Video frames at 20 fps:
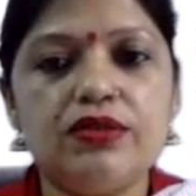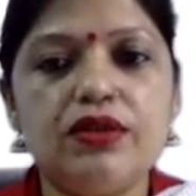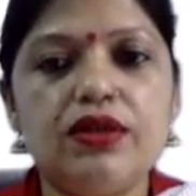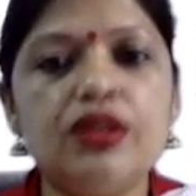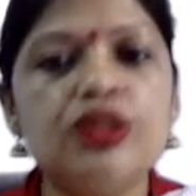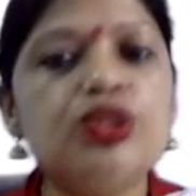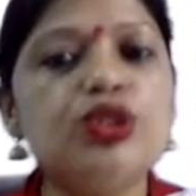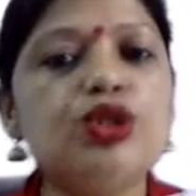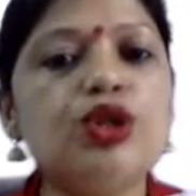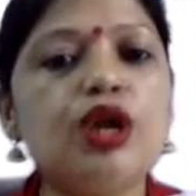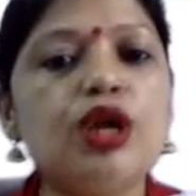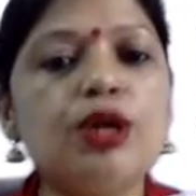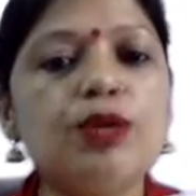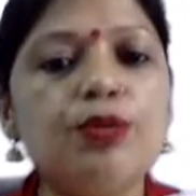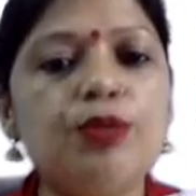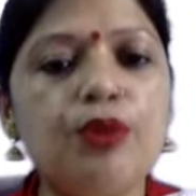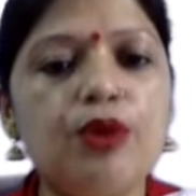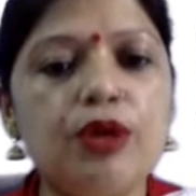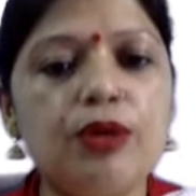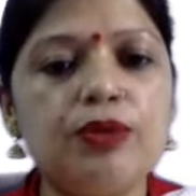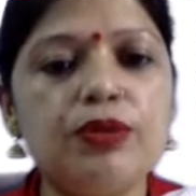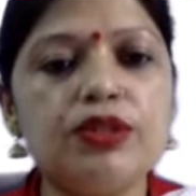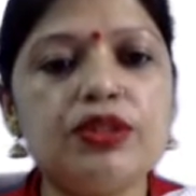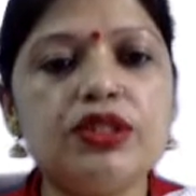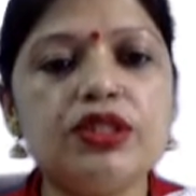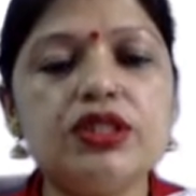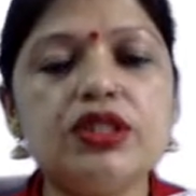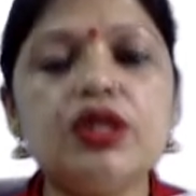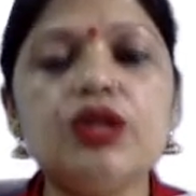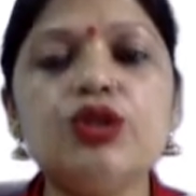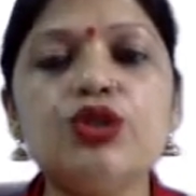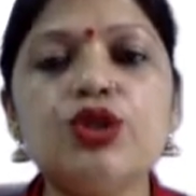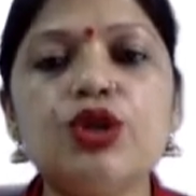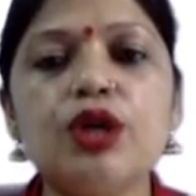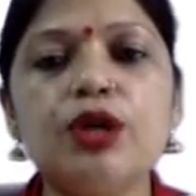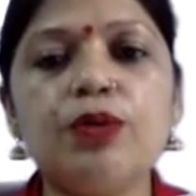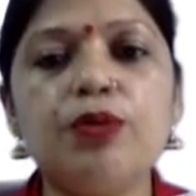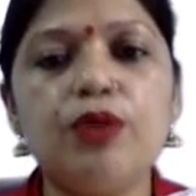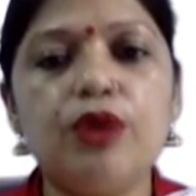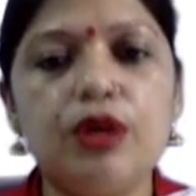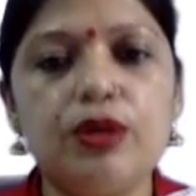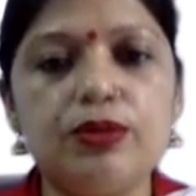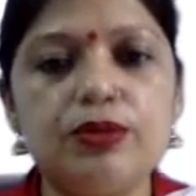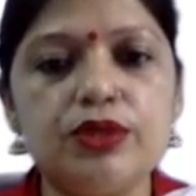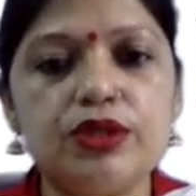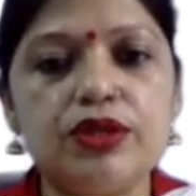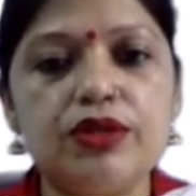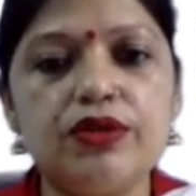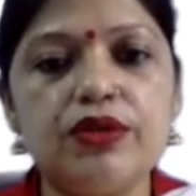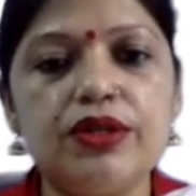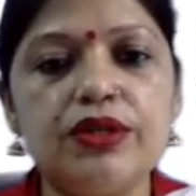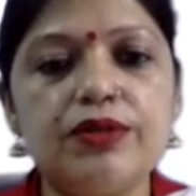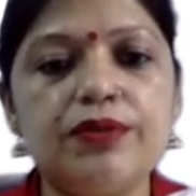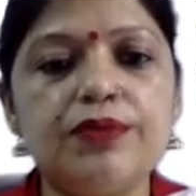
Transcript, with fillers: A short poem. This is a short poem, children.